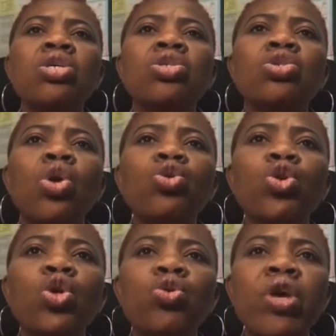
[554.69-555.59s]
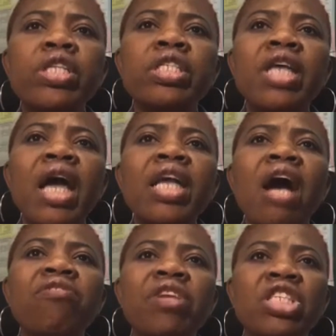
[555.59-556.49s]
So you create that
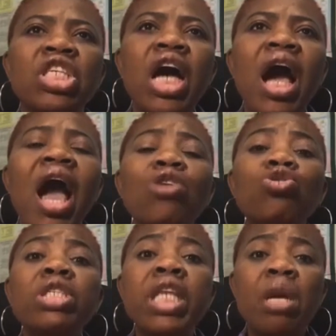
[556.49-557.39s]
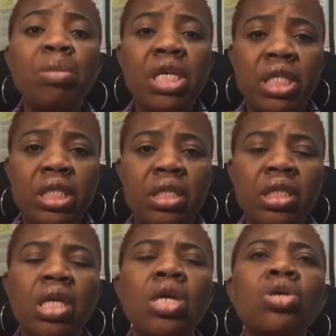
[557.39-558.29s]
avatar and you name it.
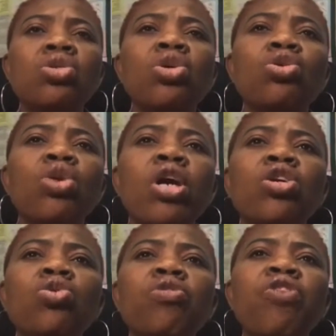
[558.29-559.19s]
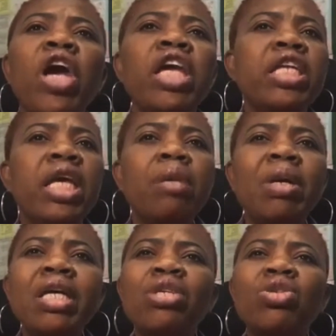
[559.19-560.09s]
So you're going to look for a name.
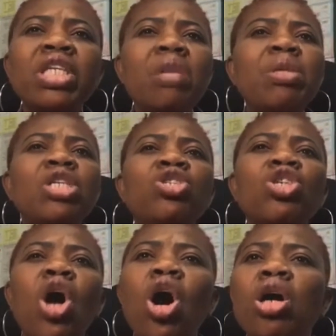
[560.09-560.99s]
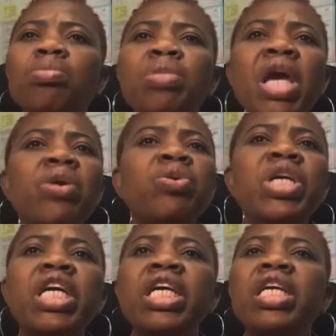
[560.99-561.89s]
Either you name it John,
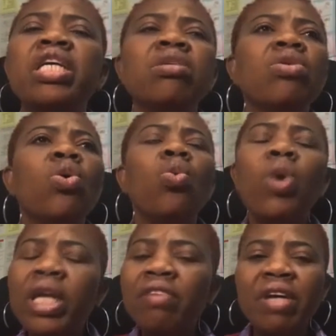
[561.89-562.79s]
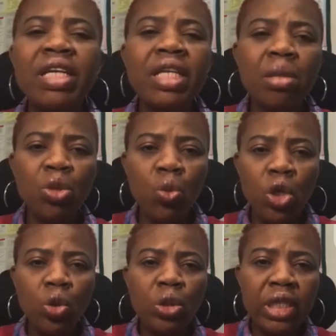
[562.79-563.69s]
Mary, whatever name you
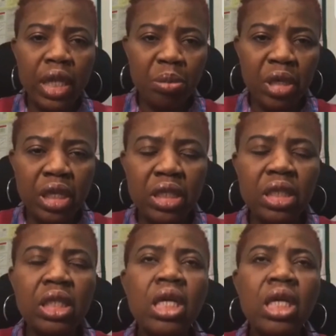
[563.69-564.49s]
want to name it.